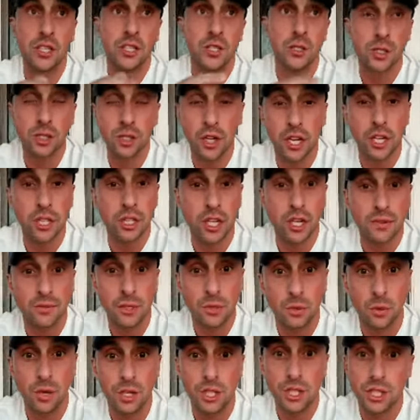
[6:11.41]
You strike a check for
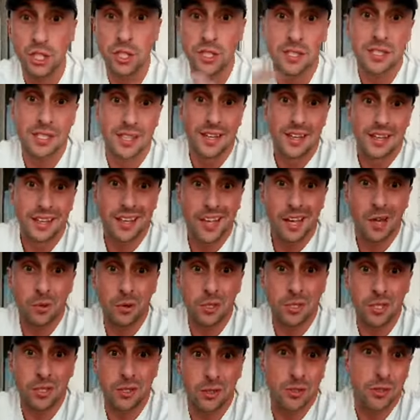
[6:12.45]
twenty G's, and we
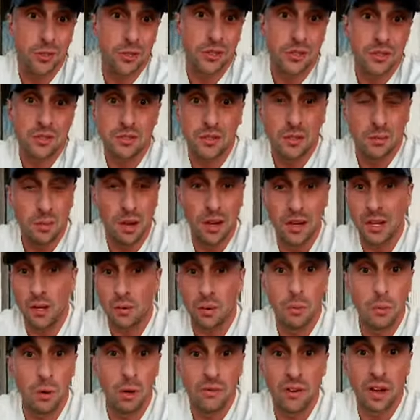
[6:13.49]
just lose money and we
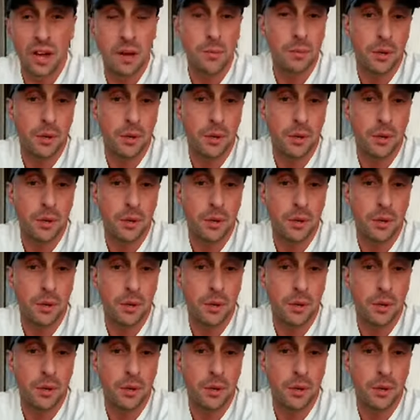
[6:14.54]
move on.